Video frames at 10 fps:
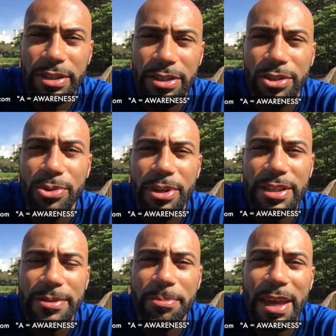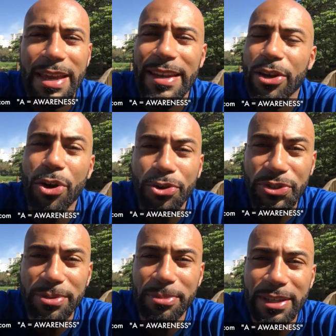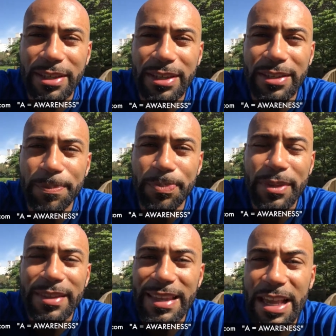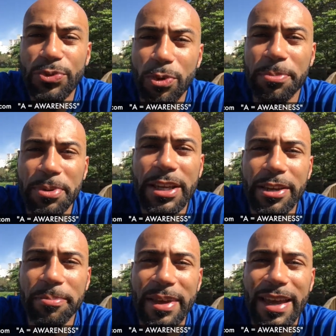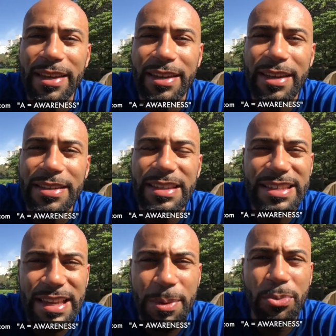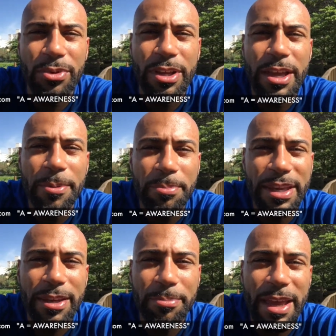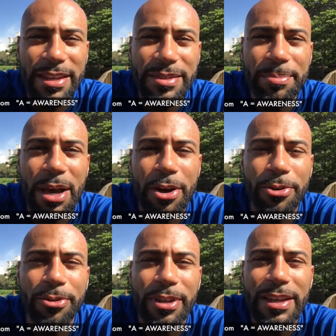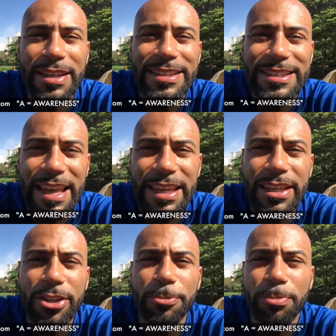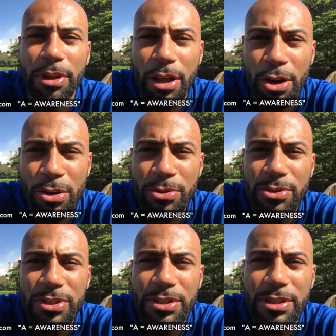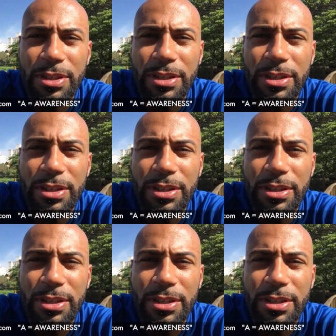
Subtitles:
to do as a man, ultimately, that's what being a man is. Being a man is about taking the blows